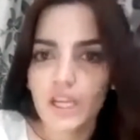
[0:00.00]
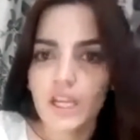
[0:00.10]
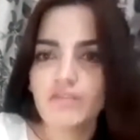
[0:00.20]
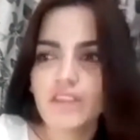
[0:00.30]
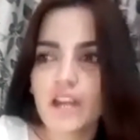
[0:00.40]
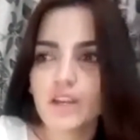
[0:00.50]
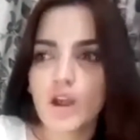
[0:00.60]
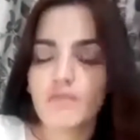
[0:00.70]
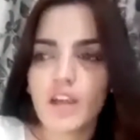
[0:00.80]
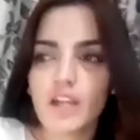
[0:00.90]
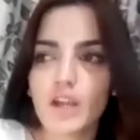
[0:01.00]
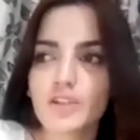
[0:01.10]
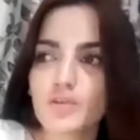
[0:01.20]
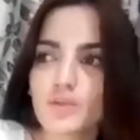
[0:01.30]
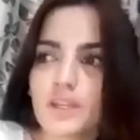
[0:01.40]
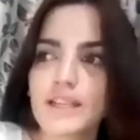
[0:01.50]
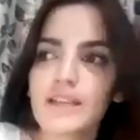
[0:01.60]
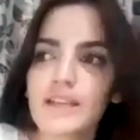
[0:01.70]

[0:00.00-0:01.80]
we are not shooting like